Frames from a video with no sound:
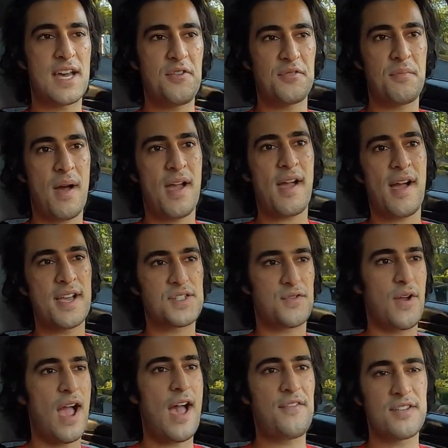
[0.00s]
out in my eyes
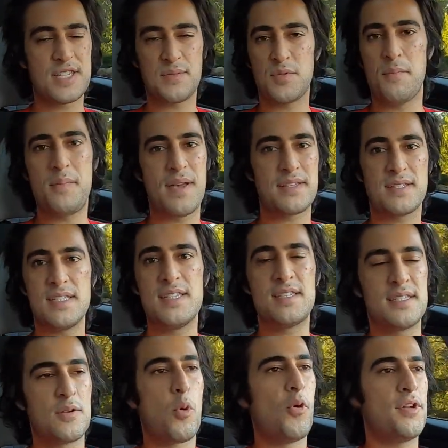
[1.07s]
for having some of the best seats
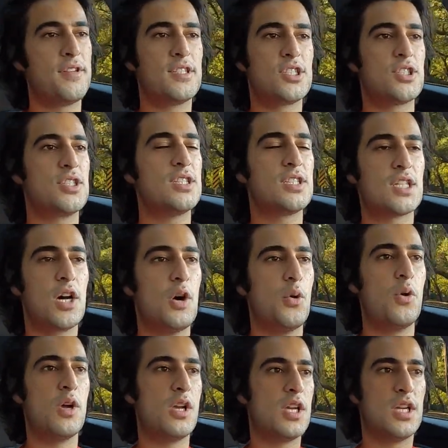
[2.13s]
in the whole industry,
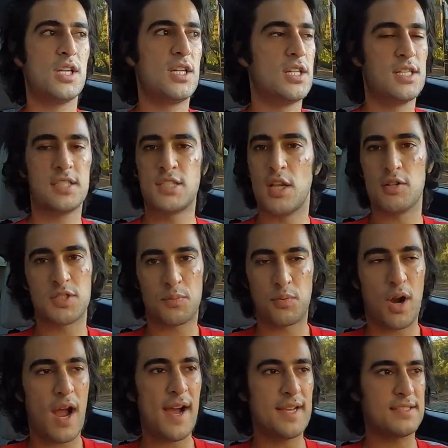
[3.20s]
so it's no
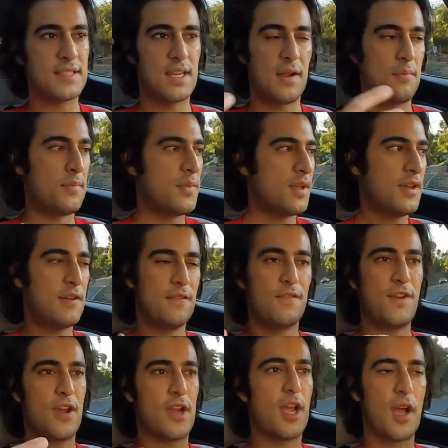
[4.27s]
surprise that I'm
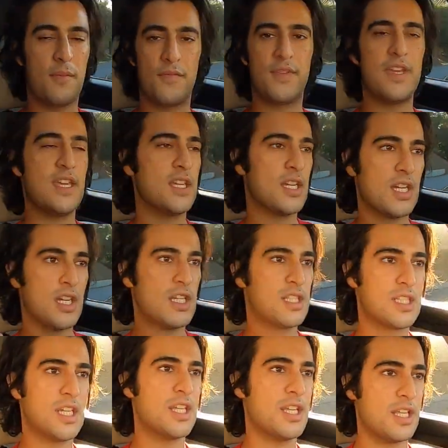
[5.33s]
very comfy,
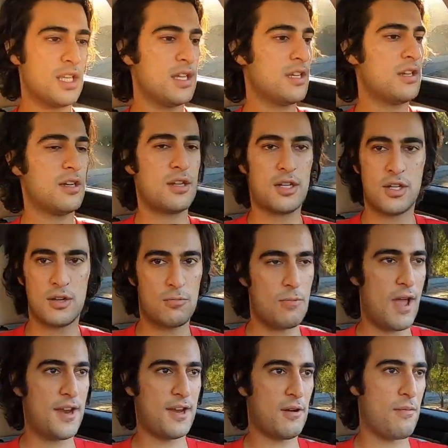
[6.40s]
chilling,
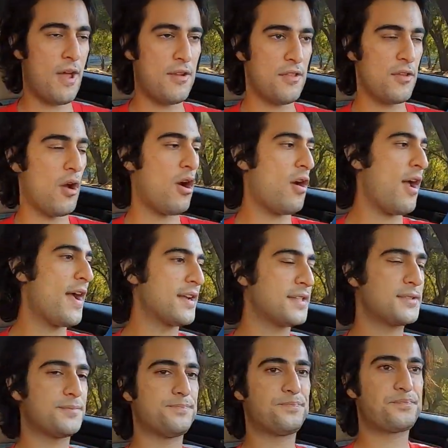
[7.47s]
riding around in the
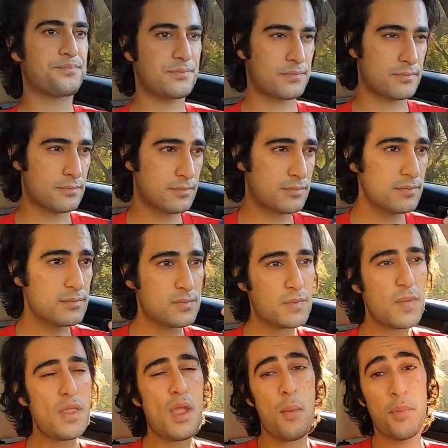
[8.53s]
RX.
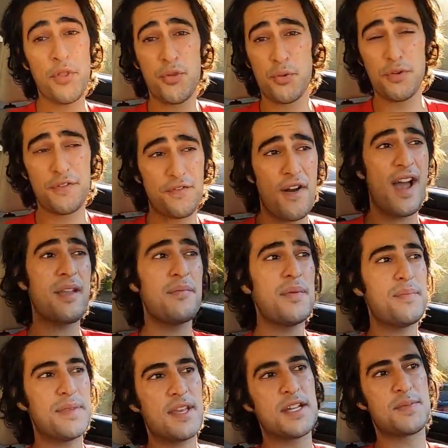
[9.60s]
But the
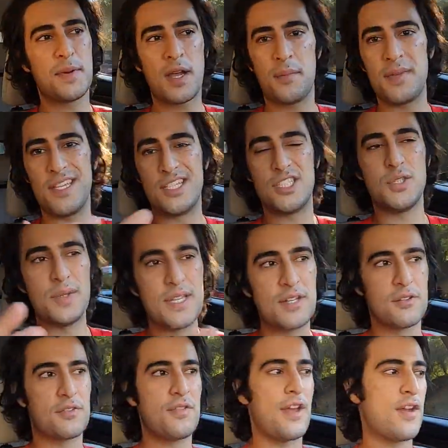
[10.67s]
refinement does become an issue
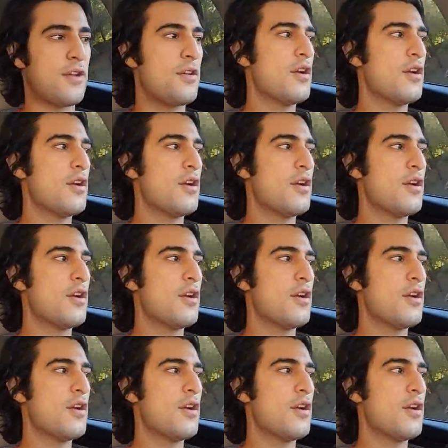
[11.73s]
here and there.